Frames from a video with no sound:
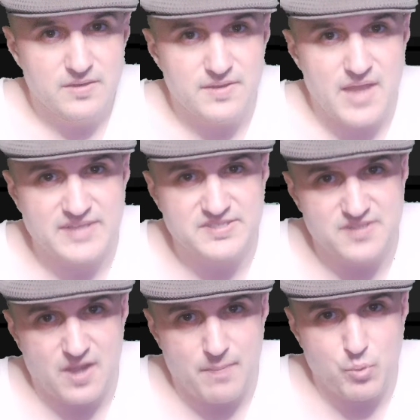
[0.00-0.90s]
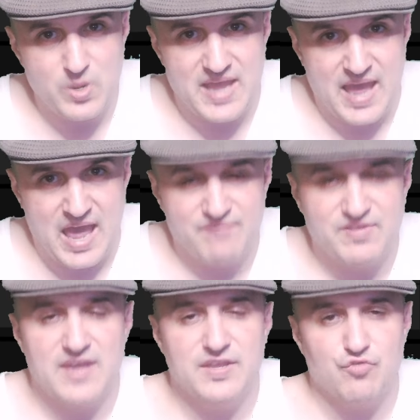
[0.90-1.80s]
Next up, we have,
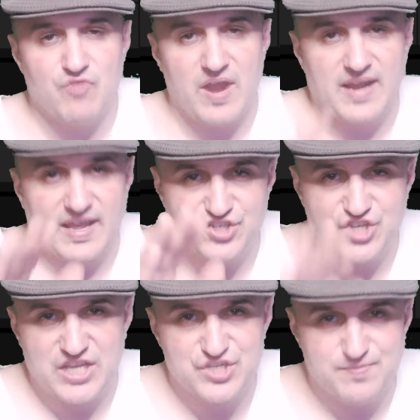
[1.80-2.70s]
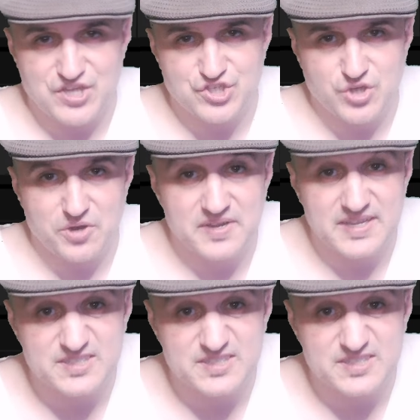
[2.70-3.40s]
yeah, you're right. I changed my shirt.